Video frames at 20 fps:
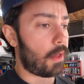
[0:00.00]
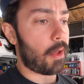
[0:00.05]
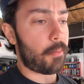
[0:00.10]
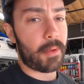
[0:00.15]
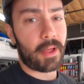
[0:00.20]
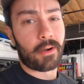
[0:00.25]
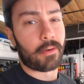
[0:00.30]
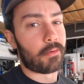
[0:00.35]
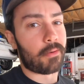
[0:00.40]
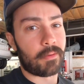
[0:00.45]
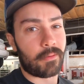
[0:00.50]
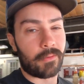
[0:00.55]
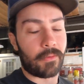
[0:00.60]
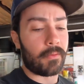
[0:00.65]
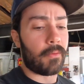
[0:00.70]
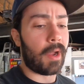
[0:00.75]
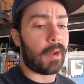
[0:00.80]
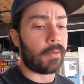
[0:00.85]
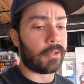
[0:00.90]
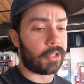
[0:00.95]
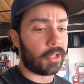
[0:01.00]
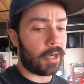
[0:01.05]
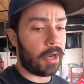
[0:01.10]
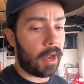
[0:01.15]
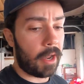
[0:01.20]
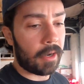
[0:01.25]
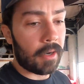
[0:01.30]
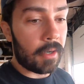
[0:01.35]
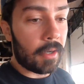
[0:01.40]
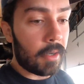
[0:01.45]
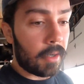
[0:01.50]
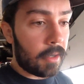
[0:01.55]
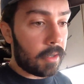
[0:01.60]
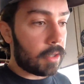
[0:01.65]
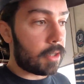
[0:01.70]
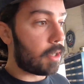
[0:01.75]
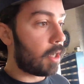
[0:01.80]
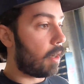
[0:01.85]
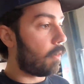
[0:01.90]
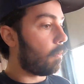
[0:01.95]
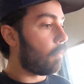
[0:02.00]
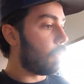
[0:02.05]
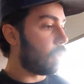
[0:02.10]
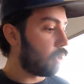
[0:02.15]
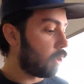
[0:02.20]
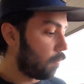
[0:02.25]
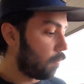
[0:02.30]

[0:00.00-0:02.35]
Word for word: a lot better. Uh, why would you not? So we